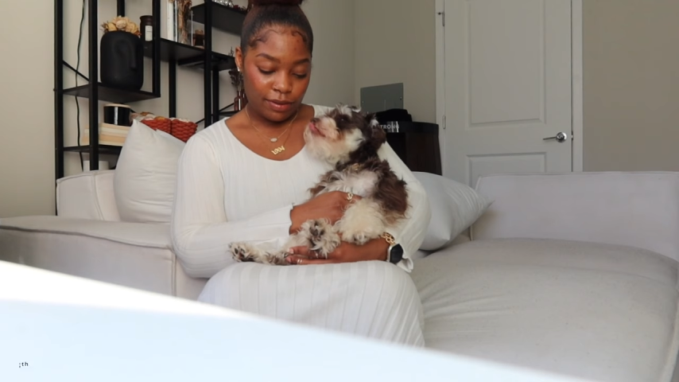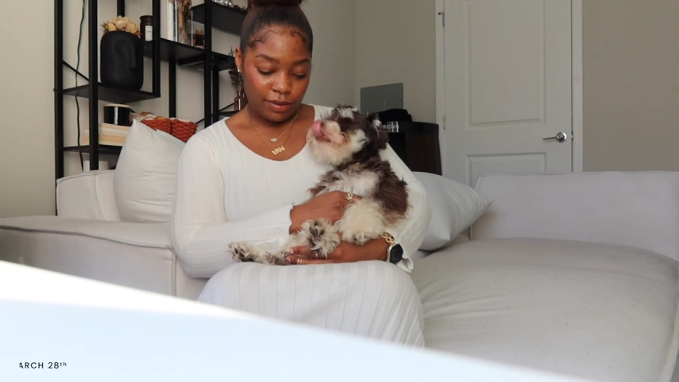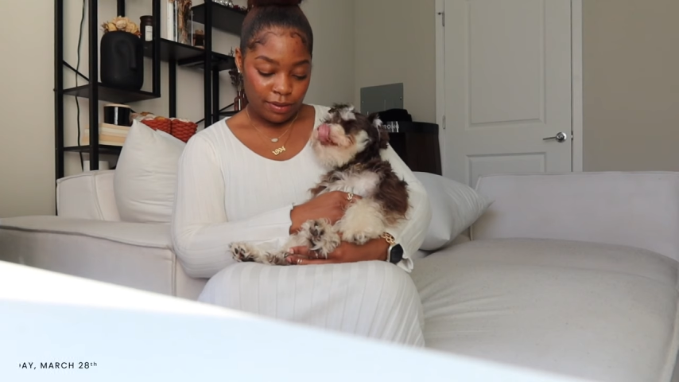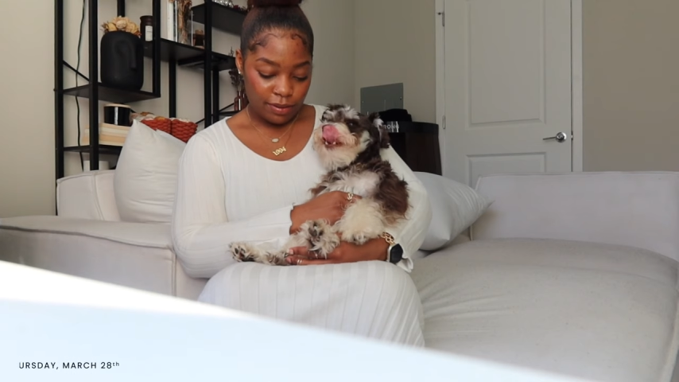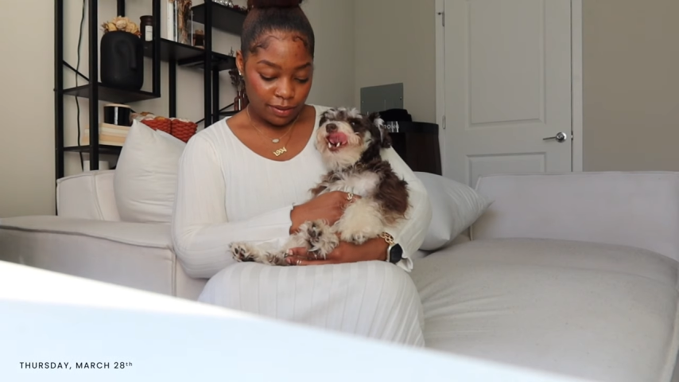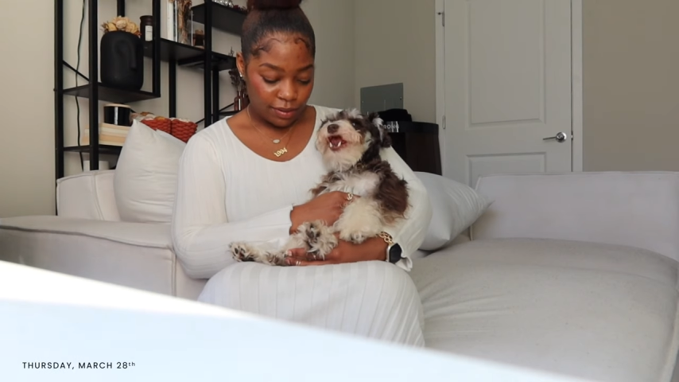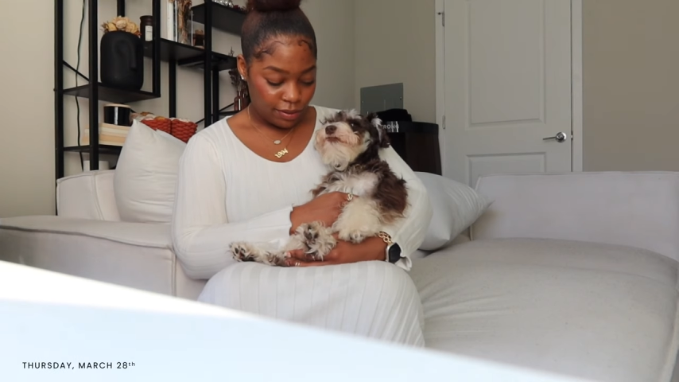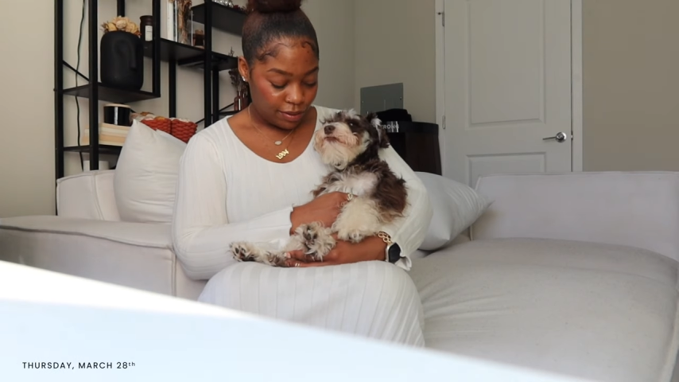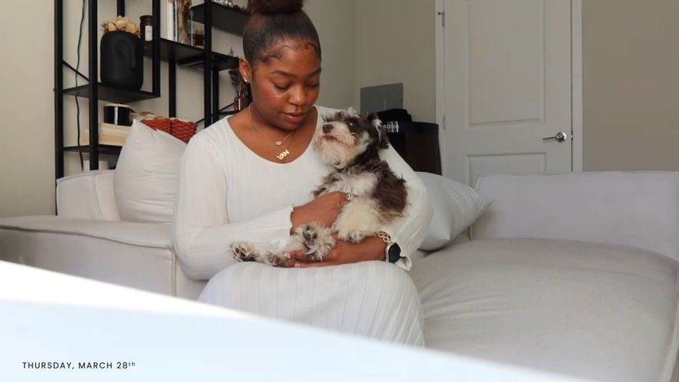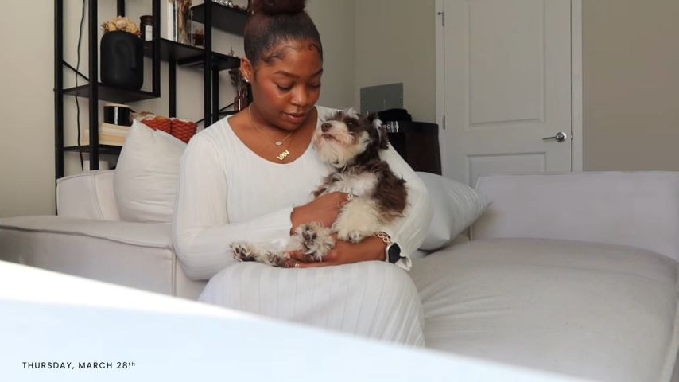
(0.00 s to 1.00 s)

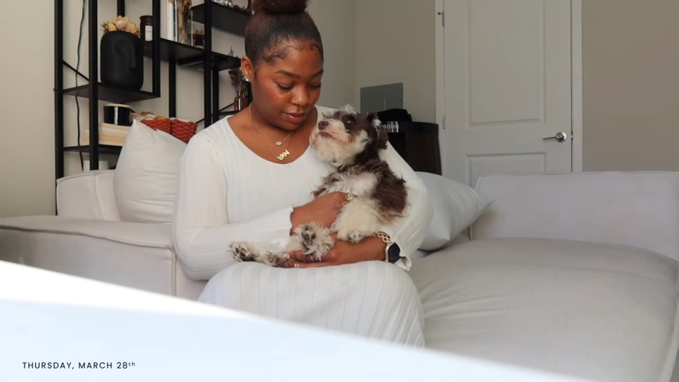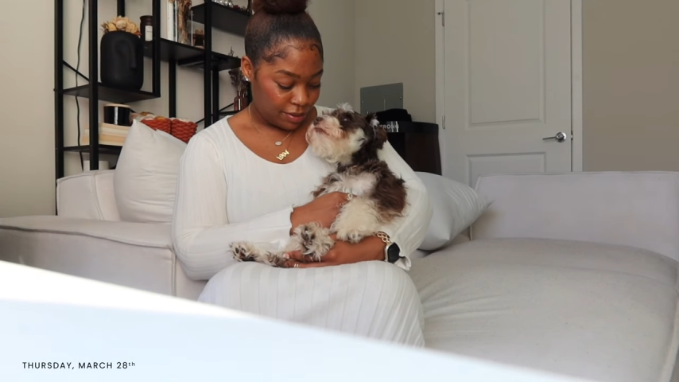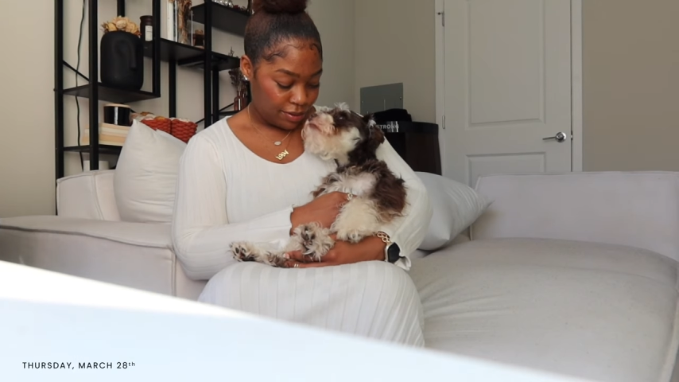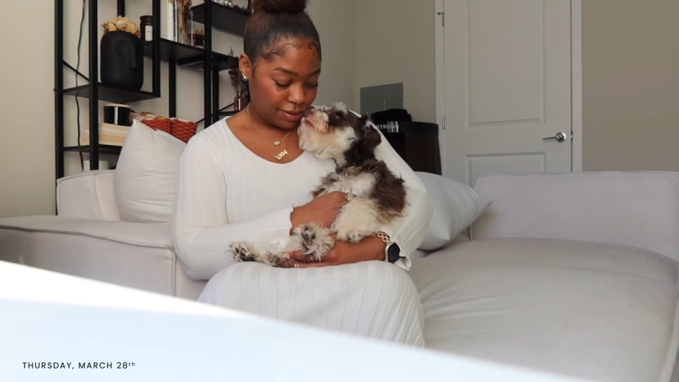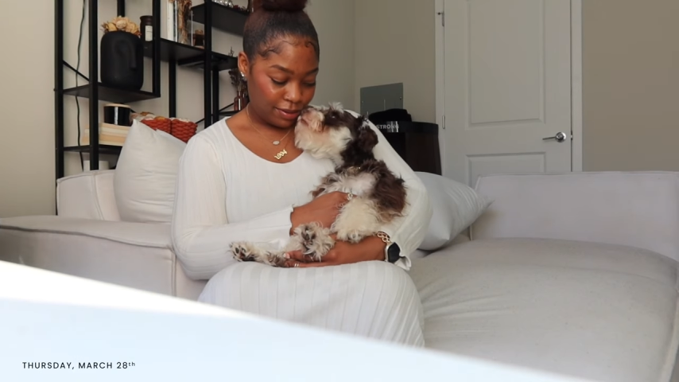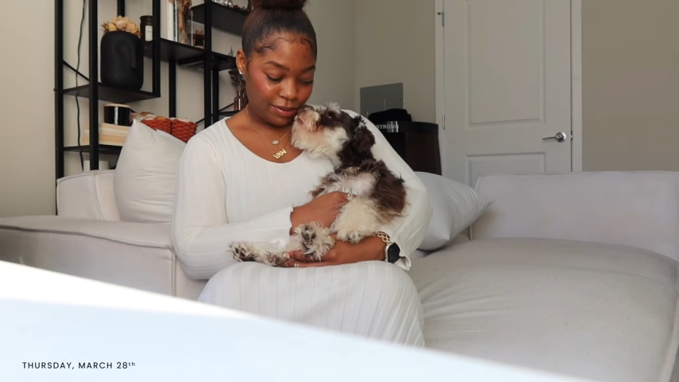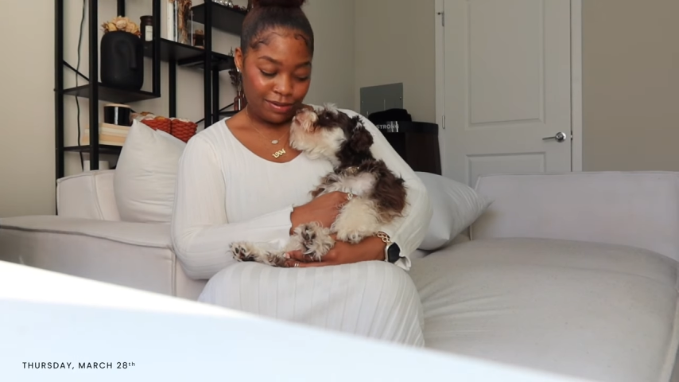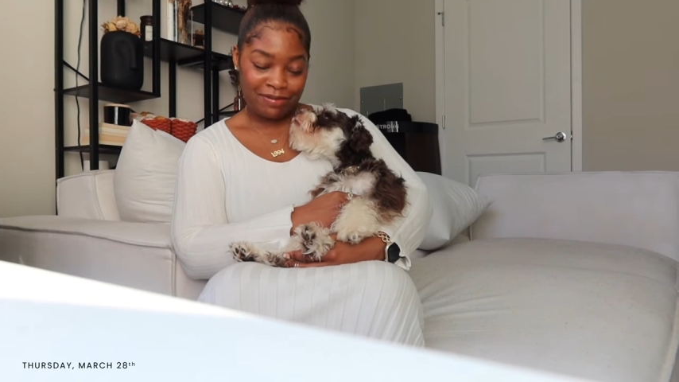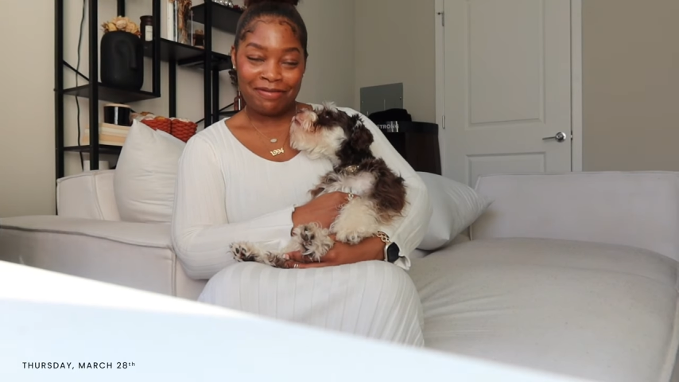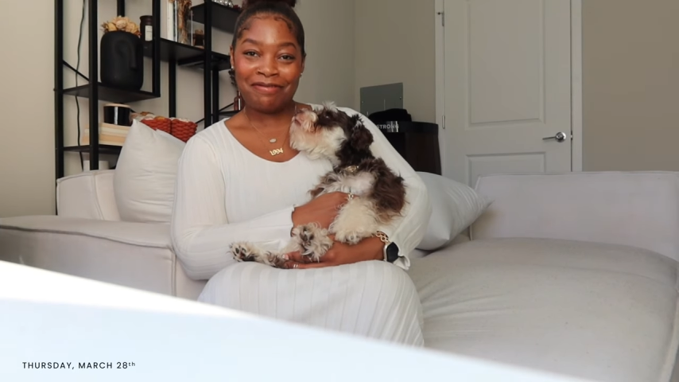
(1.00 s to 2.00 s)

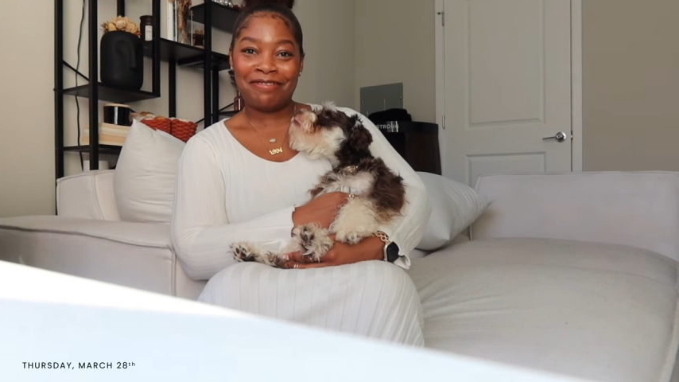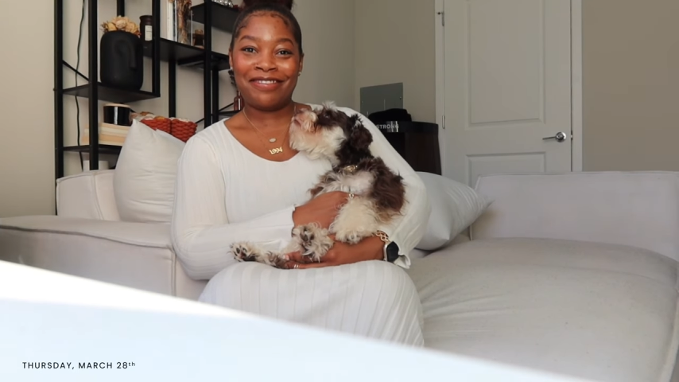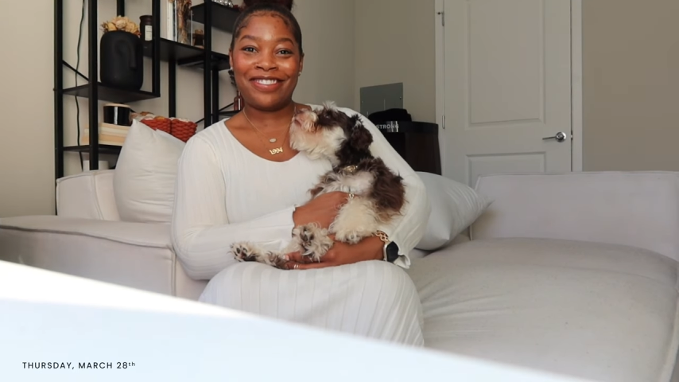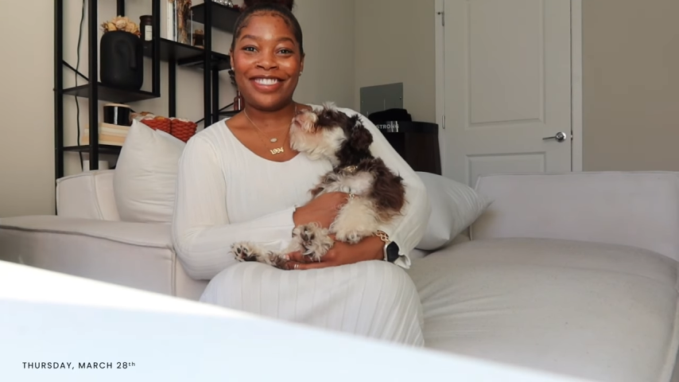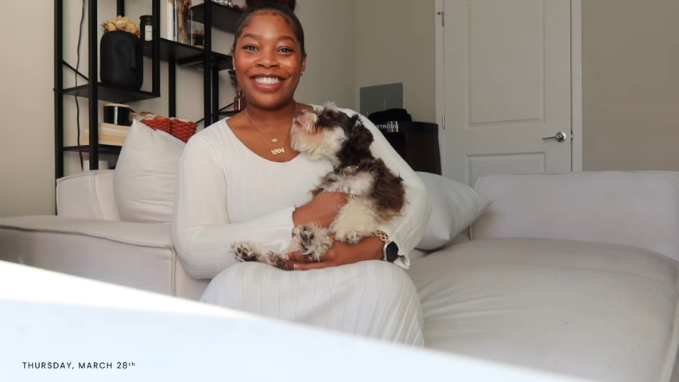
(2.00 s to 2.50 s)
Nobody speaks.